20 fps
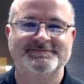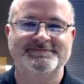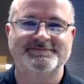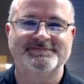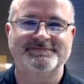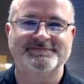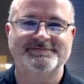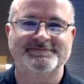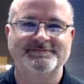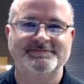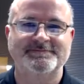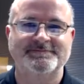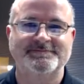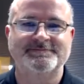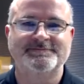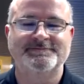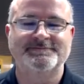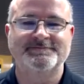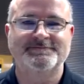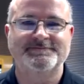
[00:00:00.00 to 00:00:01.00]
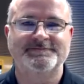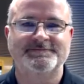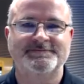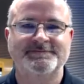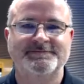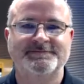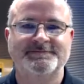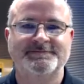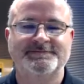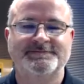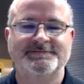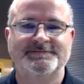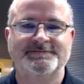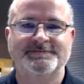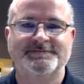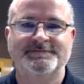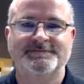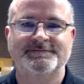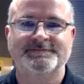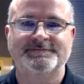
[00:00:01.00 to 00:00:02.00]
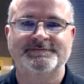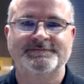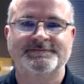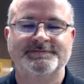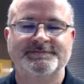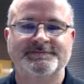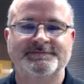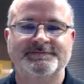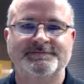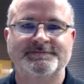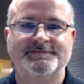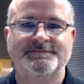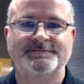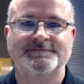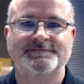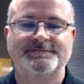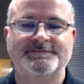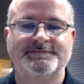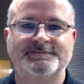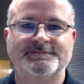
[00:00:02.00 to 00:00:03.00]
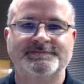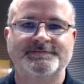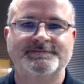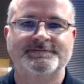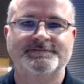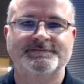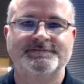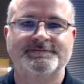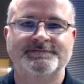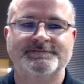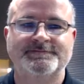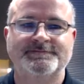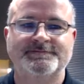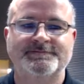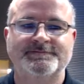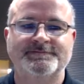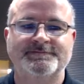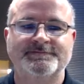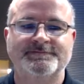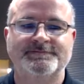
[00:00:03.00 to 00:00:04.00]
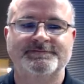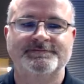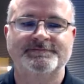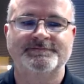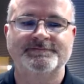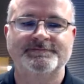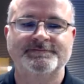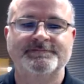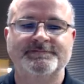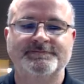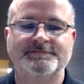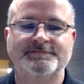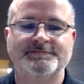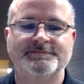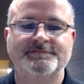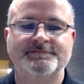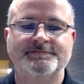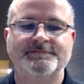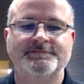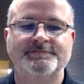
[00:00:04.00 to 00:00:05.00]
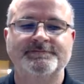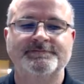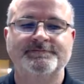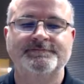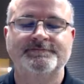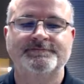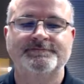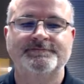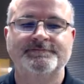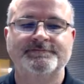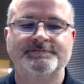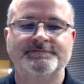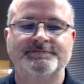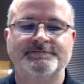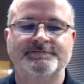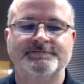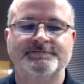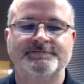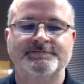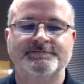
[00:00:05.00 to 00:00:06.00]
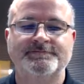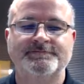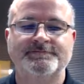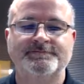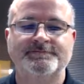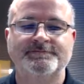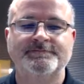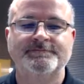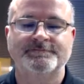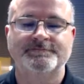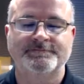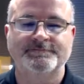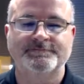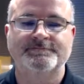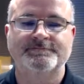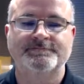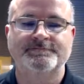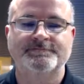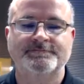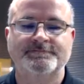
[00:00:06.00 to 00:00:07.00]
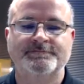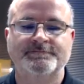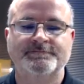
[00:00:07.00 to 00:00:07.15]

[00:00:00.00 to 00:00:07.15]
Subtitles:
[no speech]